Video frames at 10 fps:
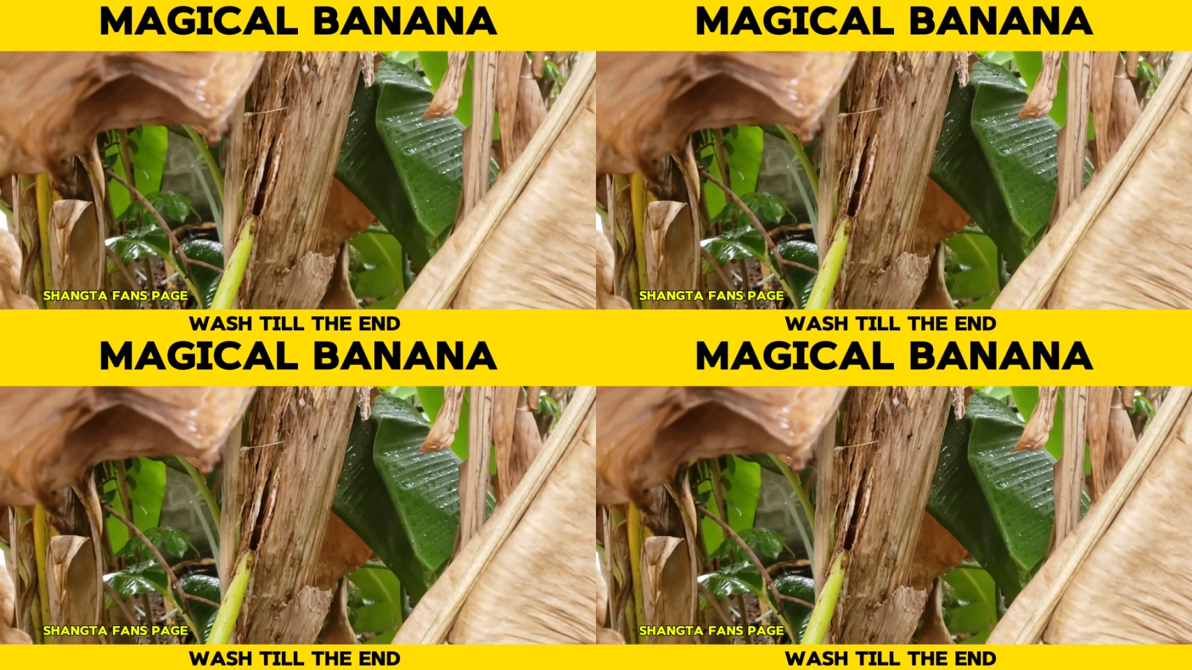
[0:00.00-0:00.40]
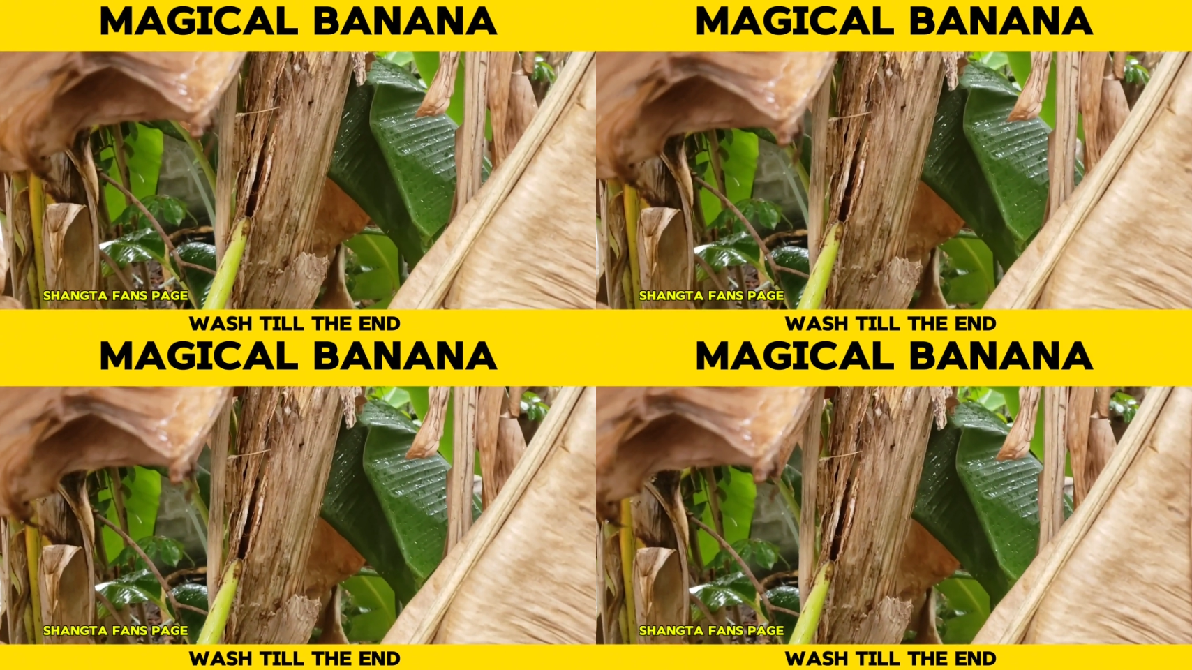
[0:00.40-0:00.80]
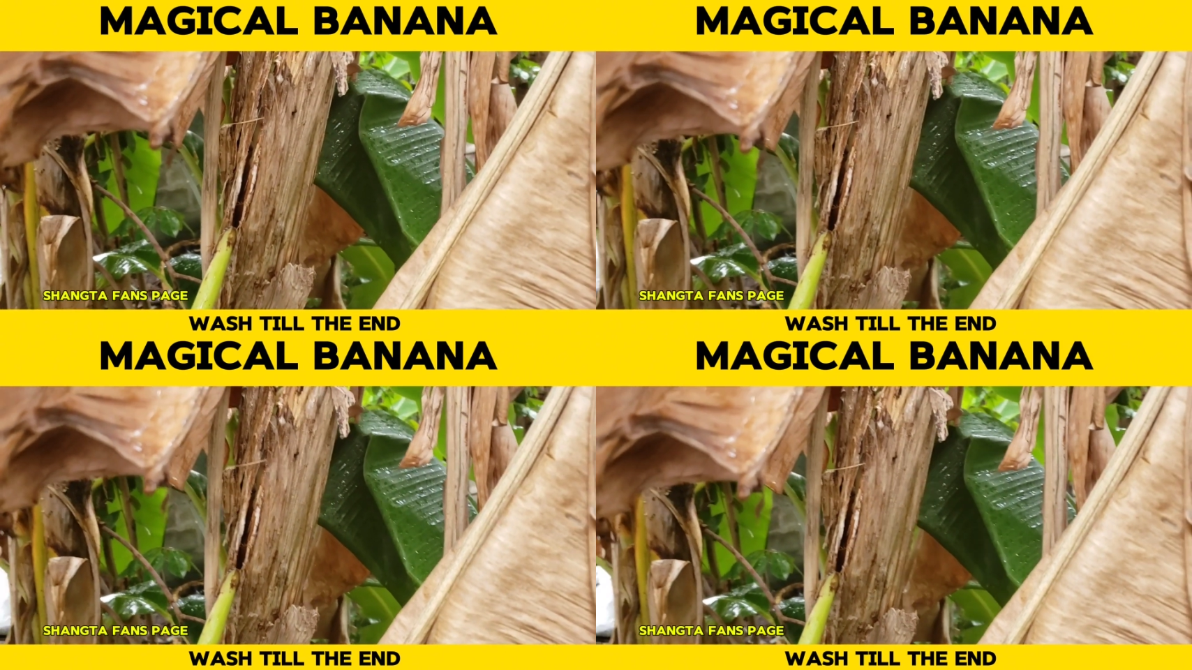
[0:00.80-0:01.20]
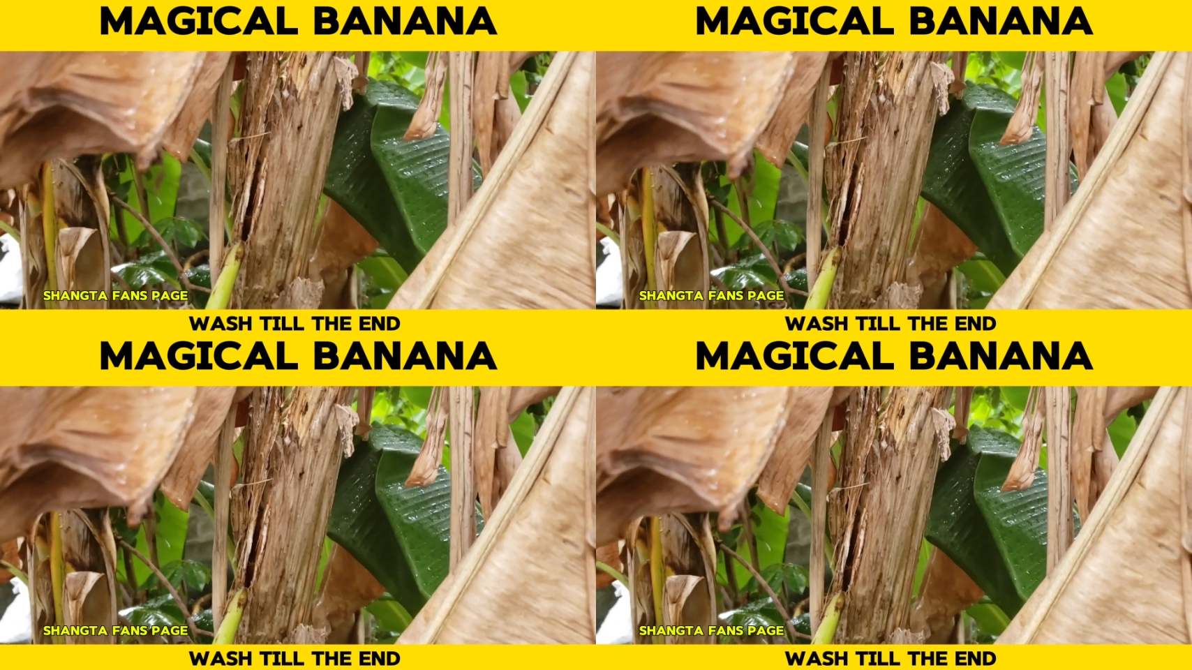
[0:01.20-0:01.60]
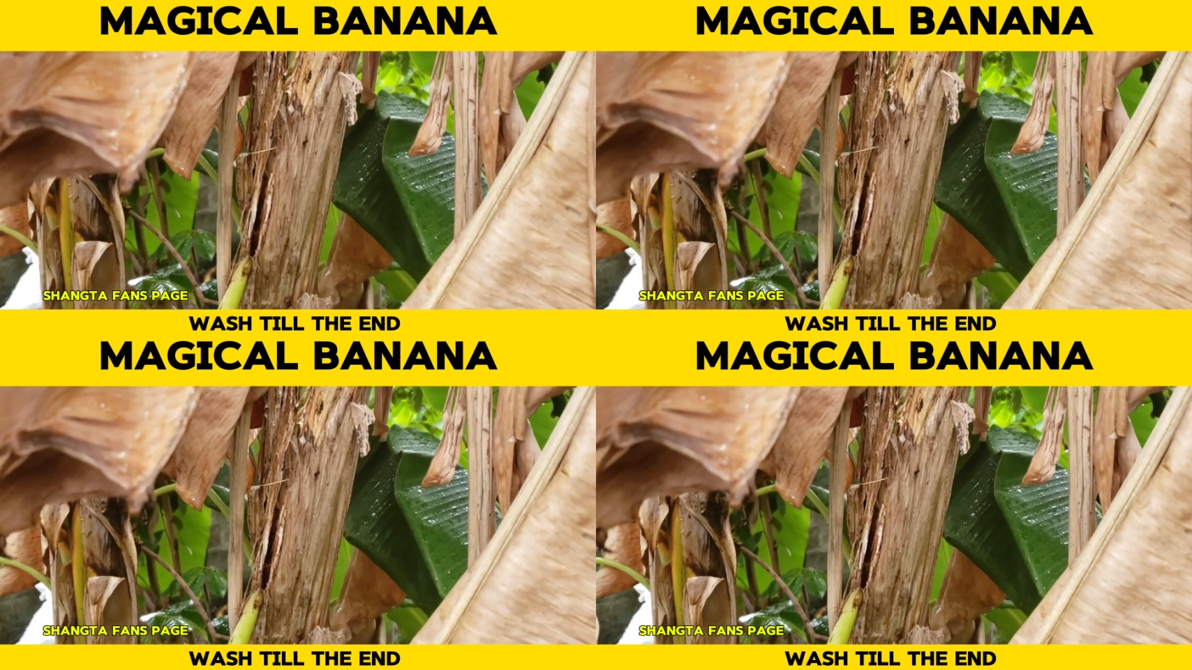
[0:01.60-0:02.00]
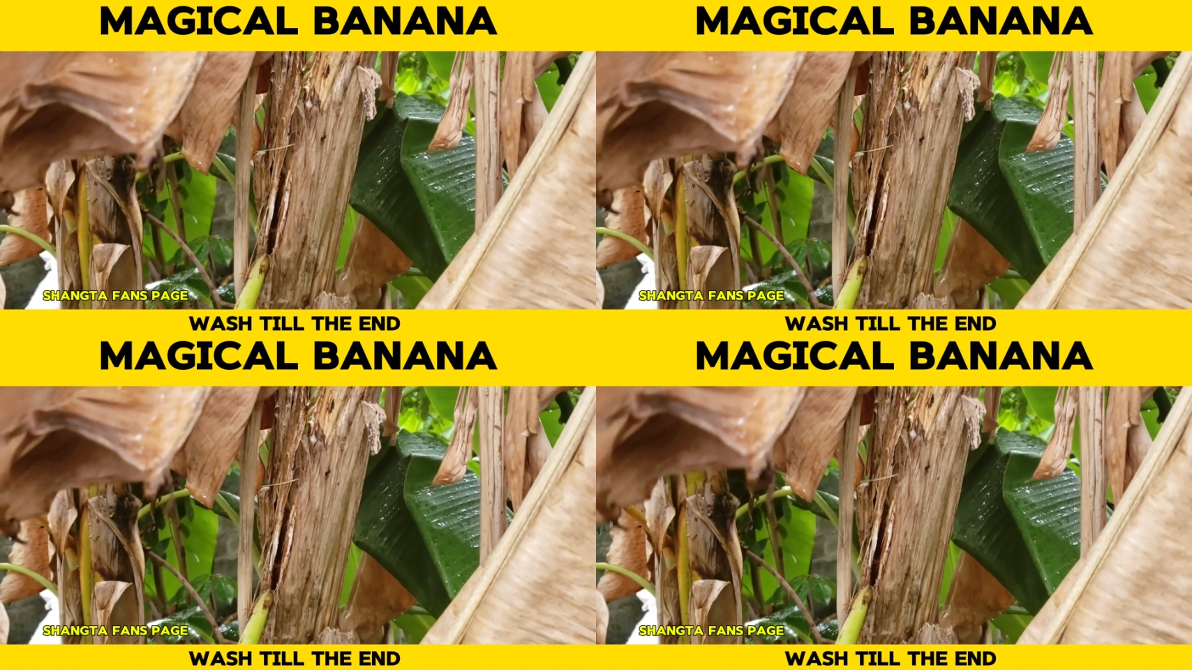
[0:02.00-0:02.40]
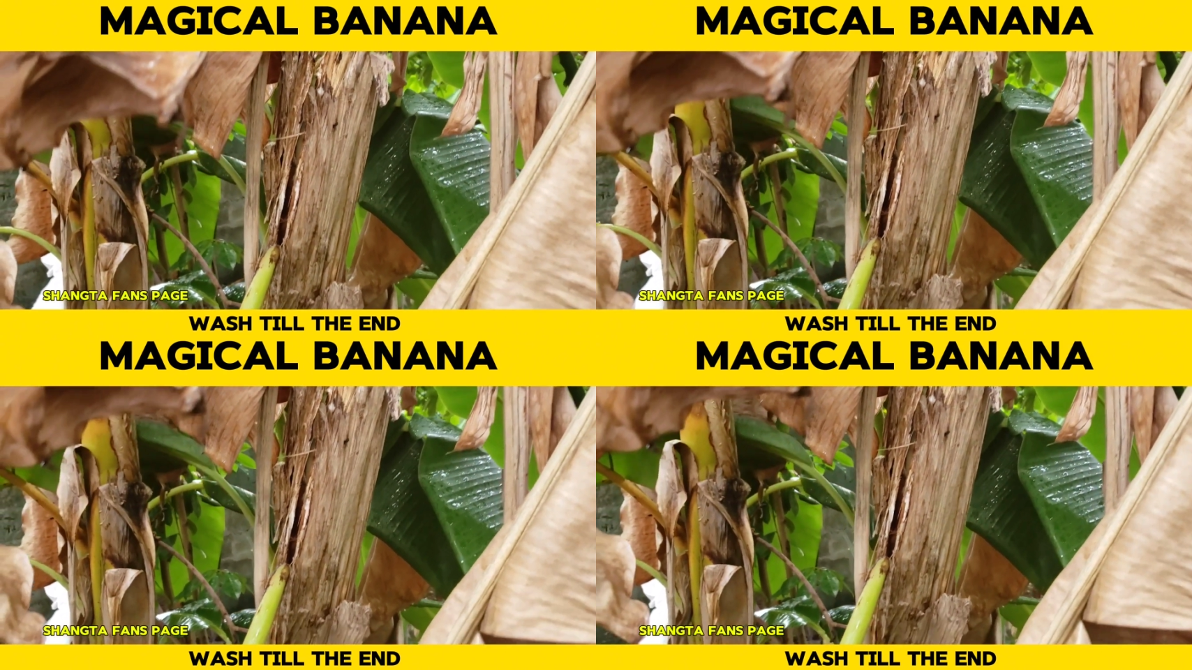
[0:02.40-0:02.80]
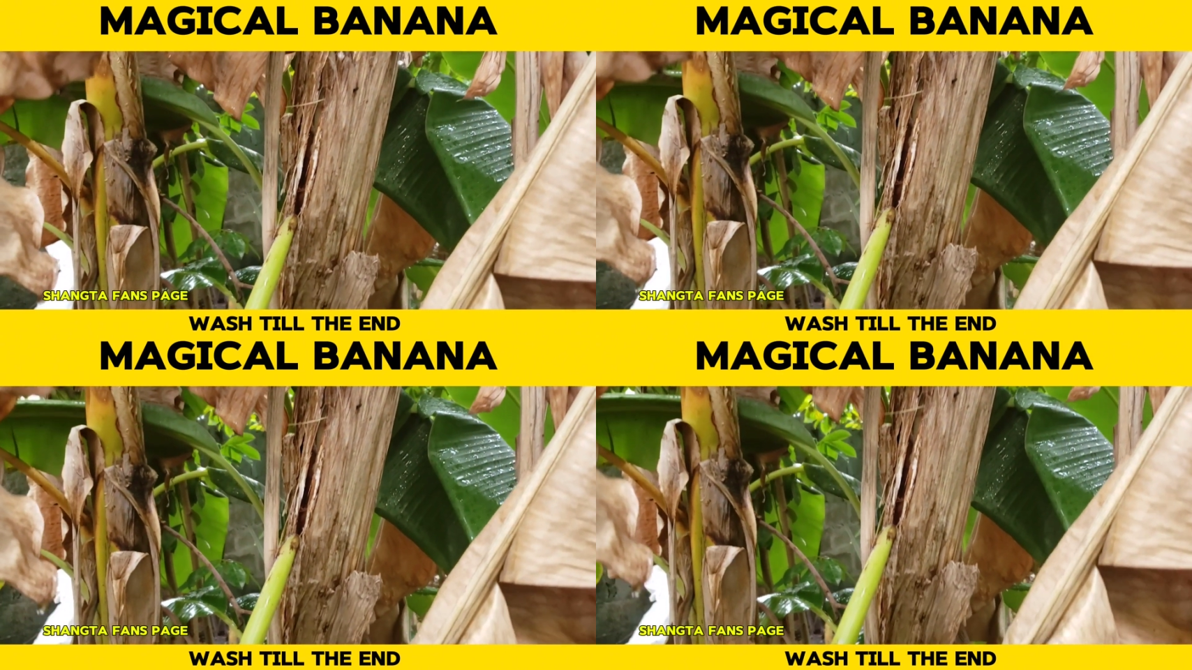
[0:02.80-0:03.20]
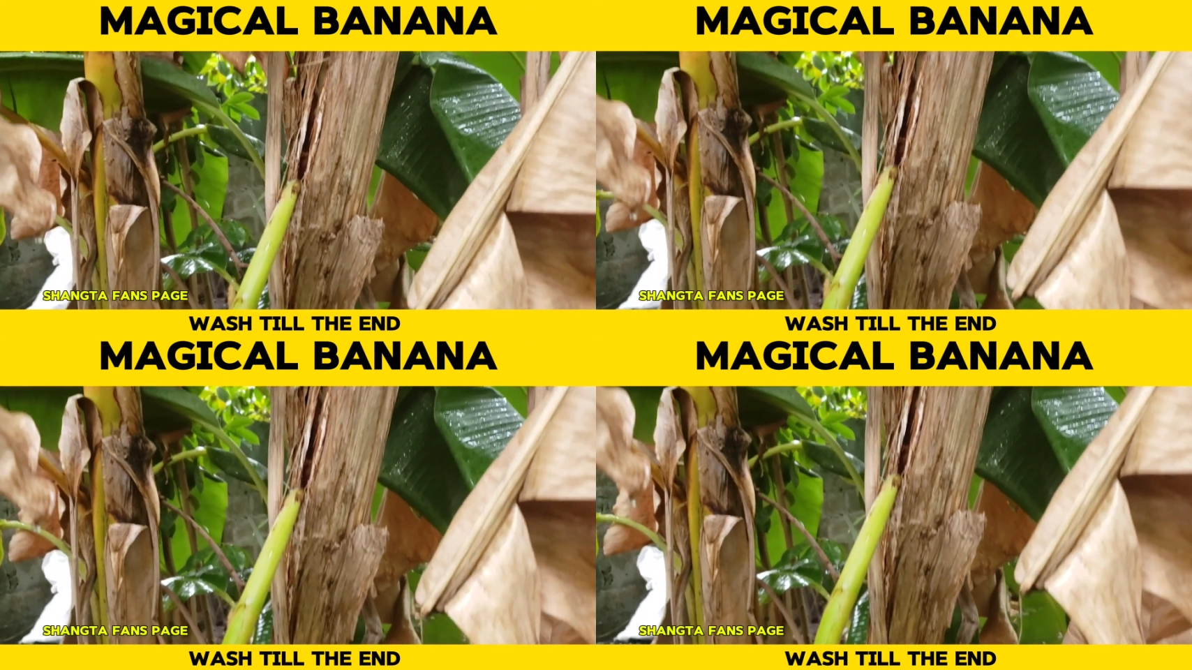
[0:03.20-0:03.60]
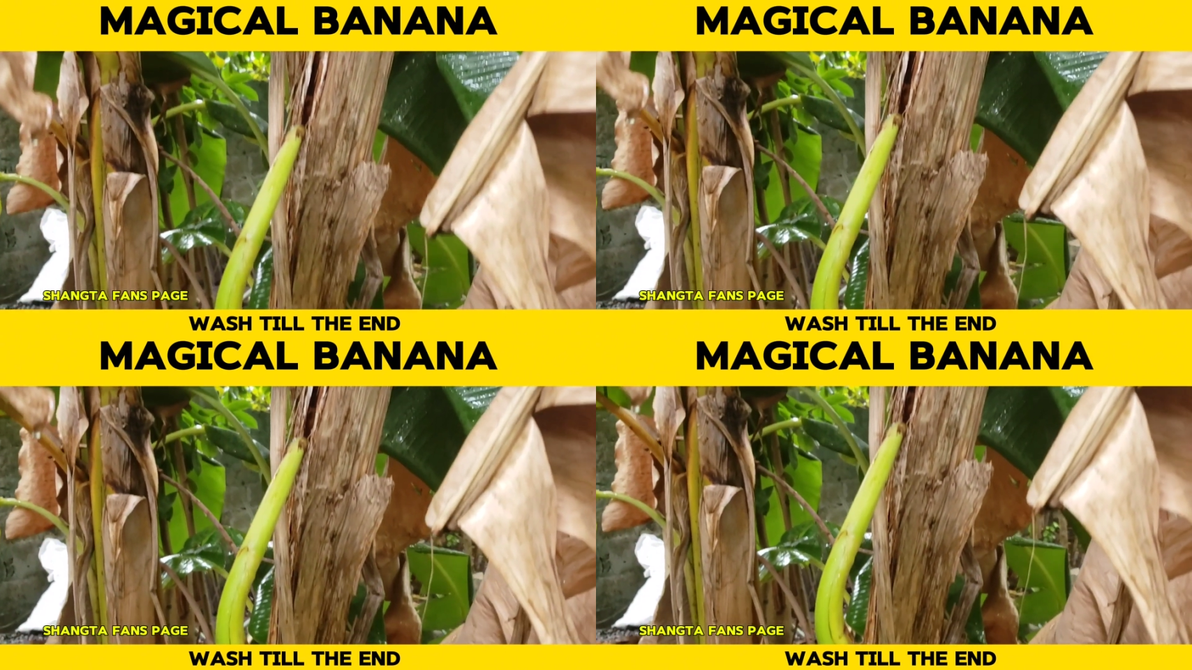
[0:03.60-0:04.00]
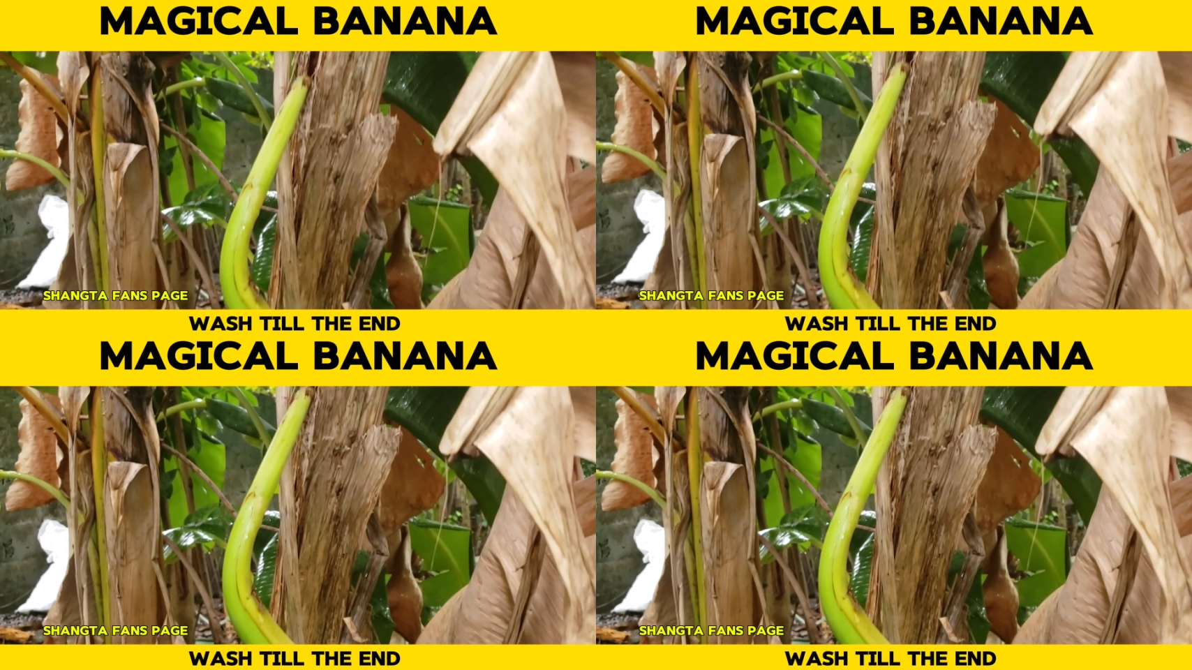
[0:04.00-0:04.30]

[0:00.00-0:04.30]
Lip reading: Nobody's mouth can be seen.